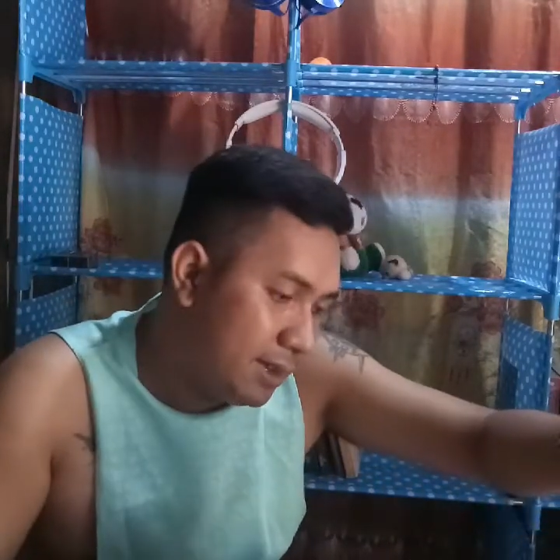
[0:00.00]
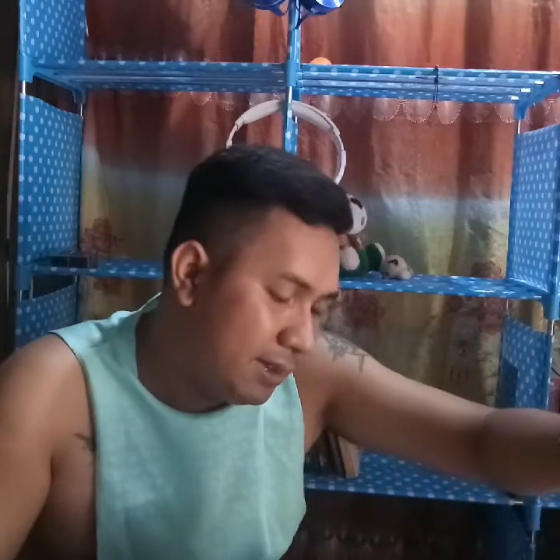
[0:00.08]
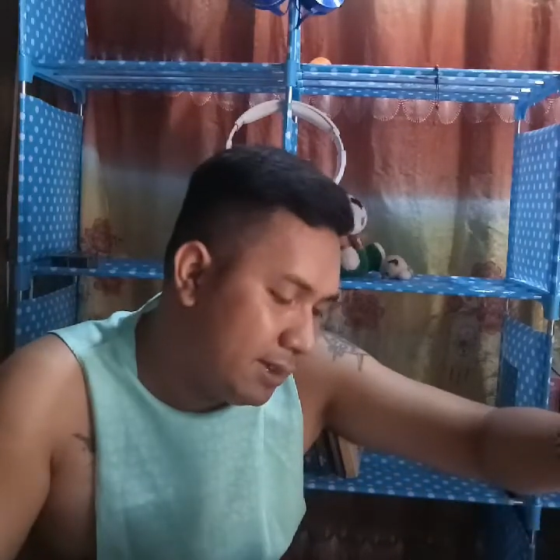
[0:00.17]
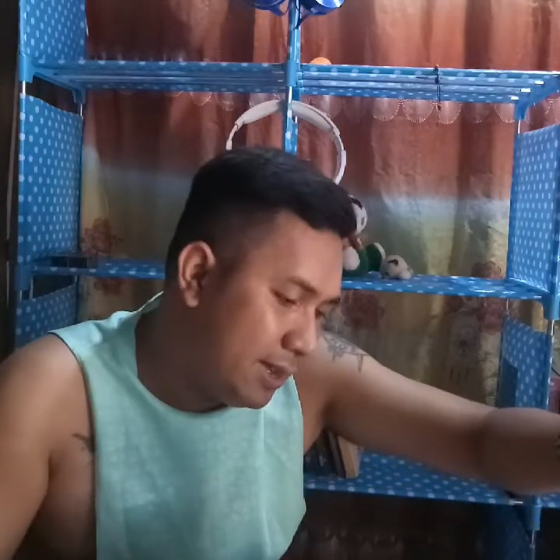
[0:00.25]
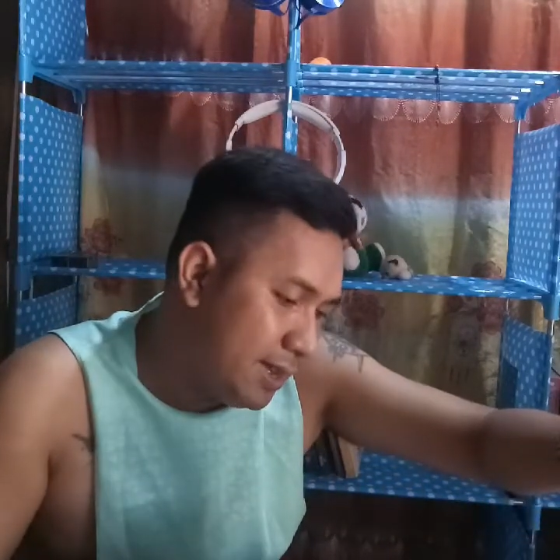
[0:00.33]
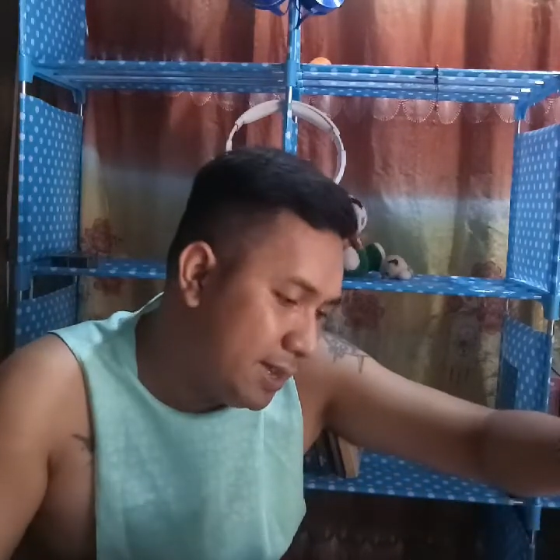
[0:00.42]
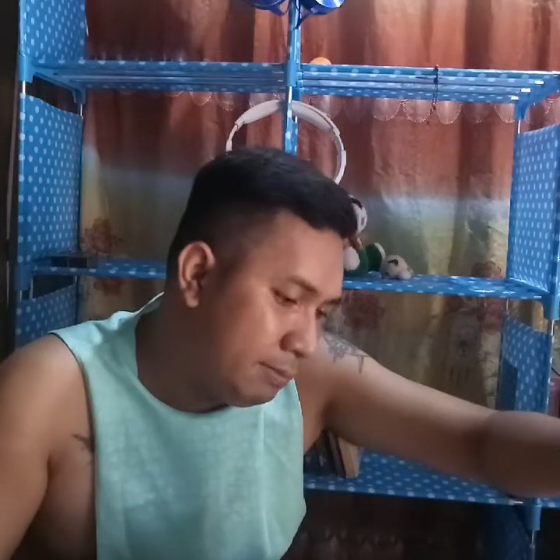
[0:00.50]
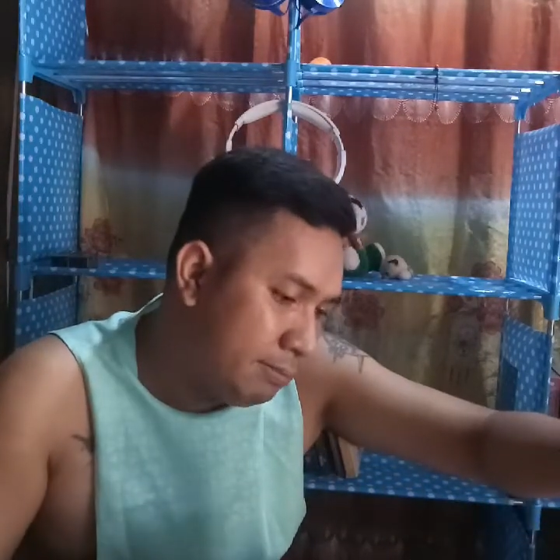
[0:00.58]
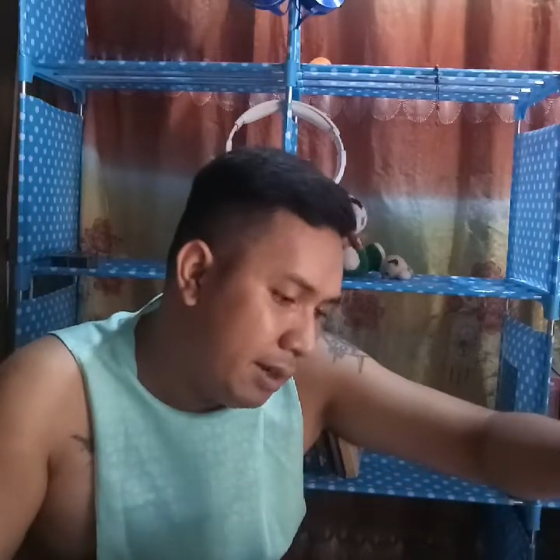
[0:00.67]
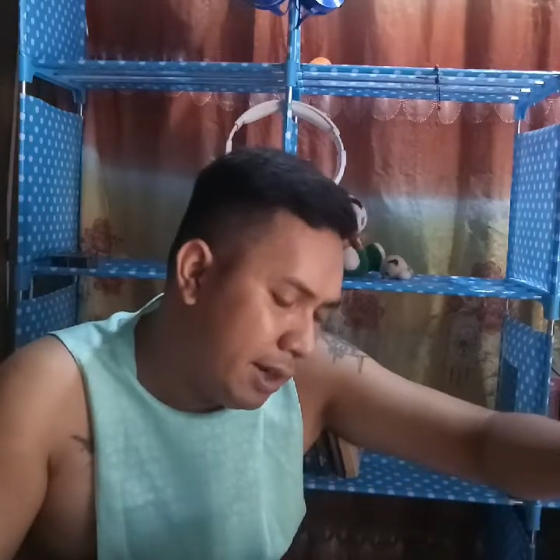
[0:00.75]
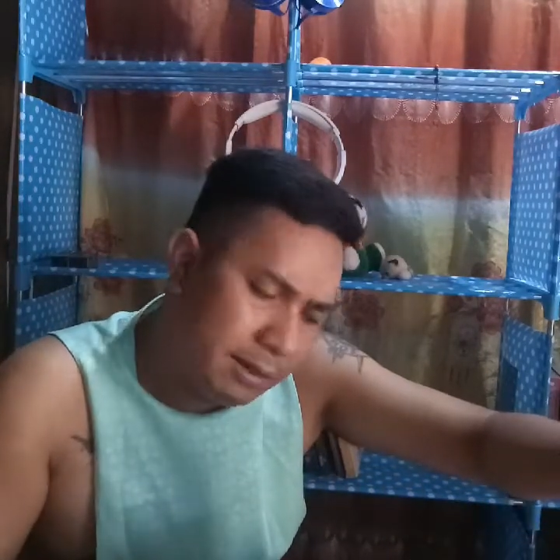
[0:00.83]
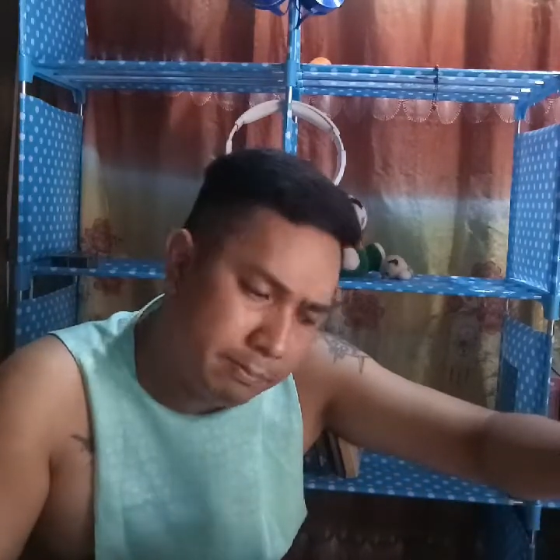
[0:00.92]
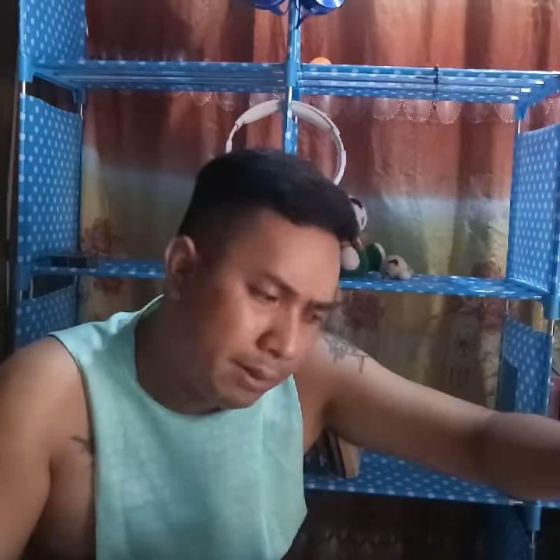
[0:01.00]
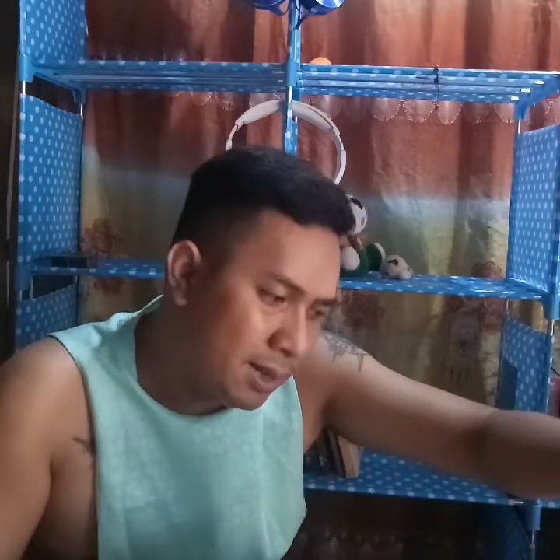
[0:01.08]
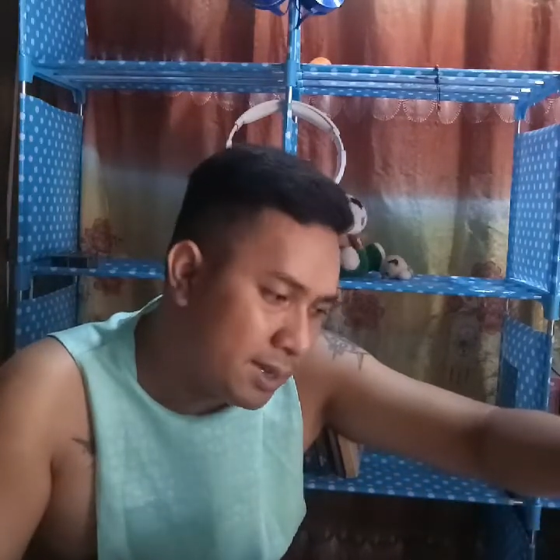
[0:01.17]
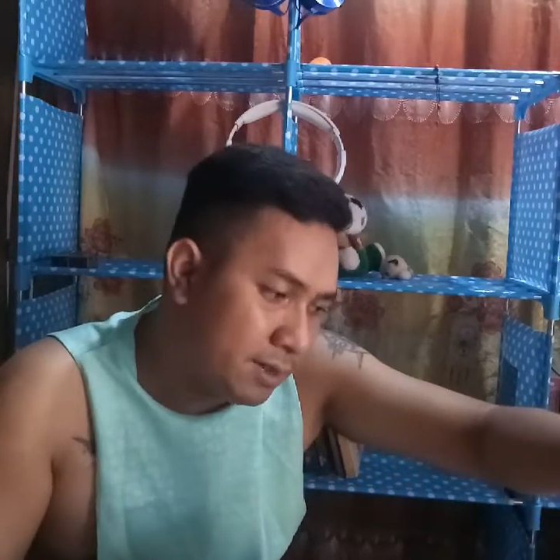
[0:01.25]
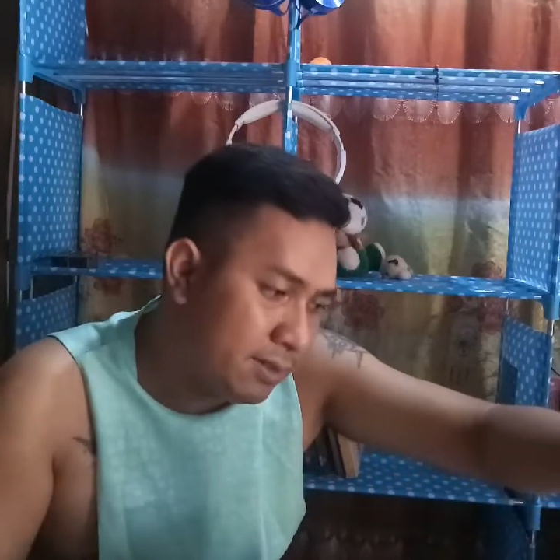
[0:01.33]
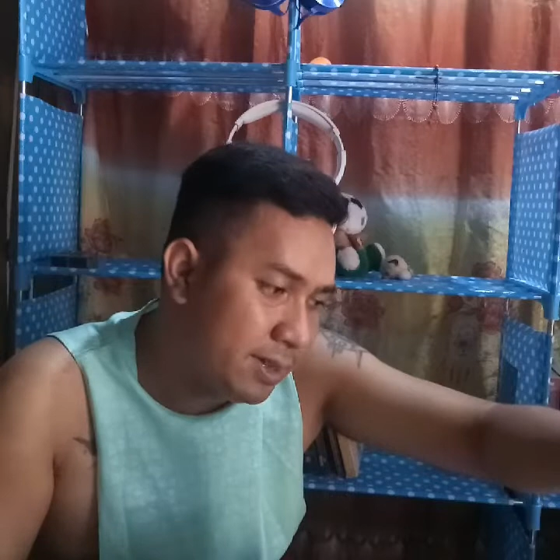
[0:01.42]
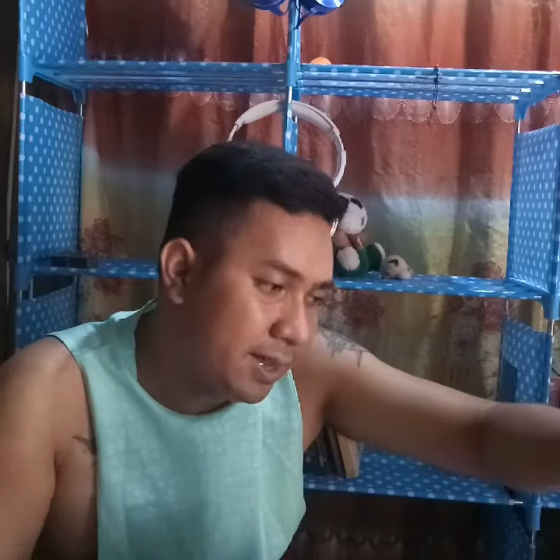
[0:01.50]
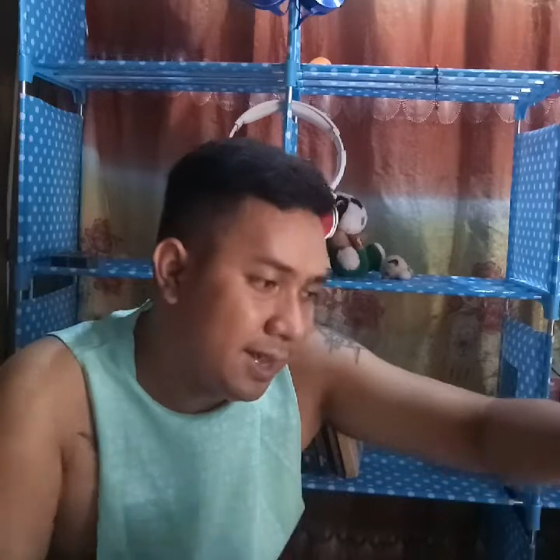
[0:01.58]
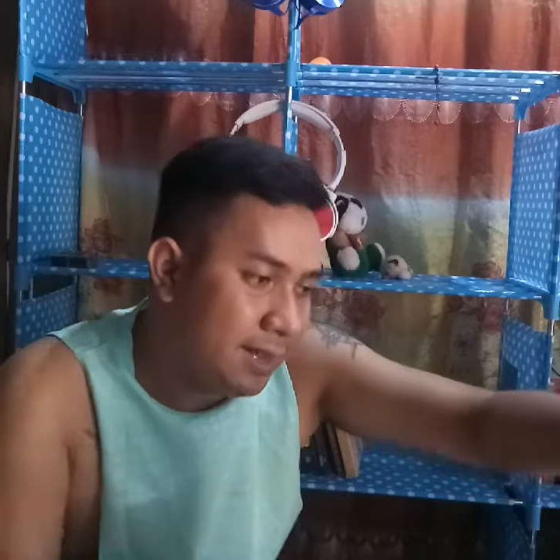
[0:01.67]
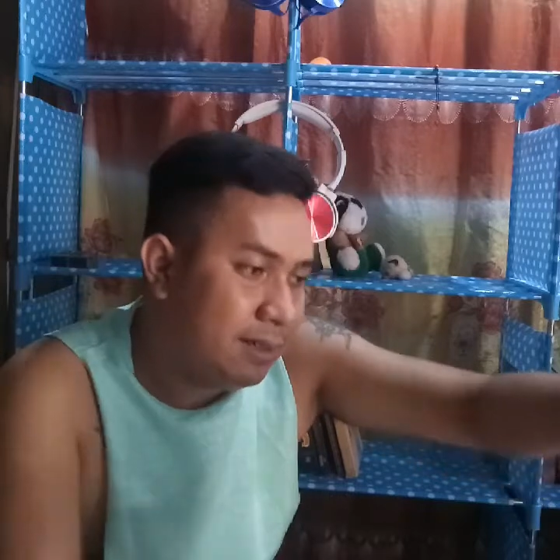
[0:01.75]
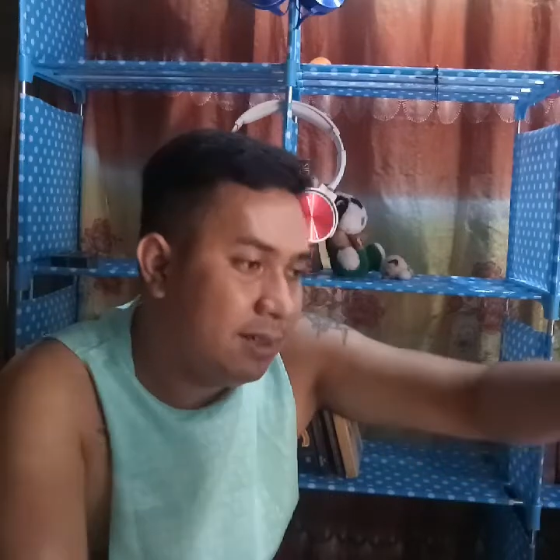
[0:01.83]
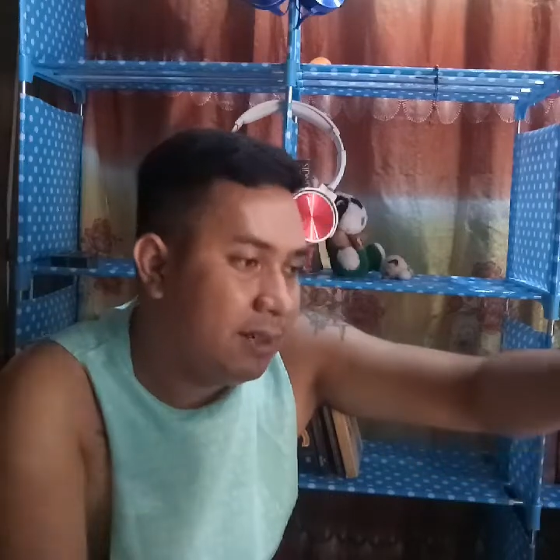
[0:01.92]
that this uh, box
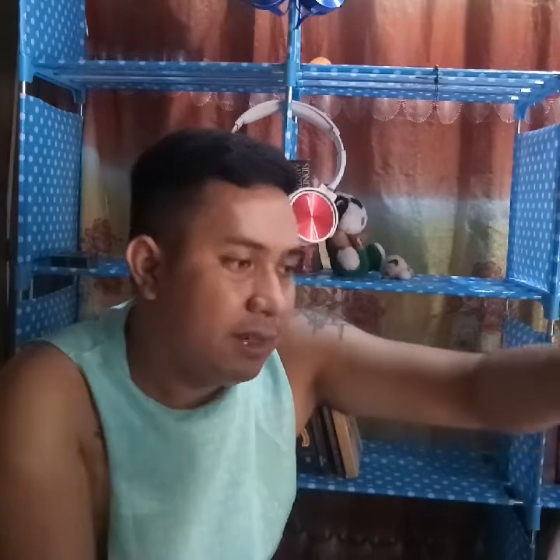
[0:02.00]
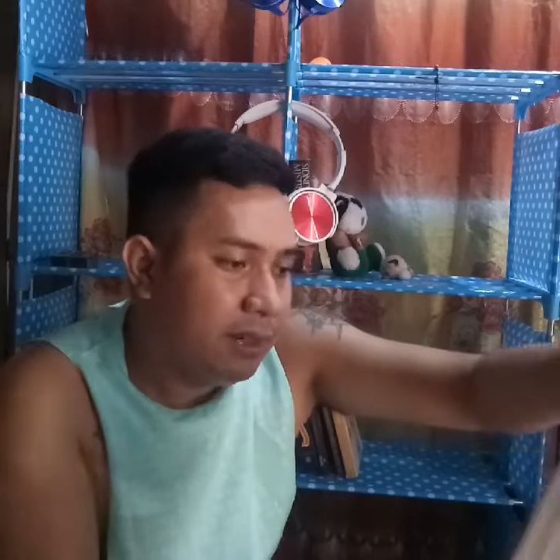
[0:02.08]
contains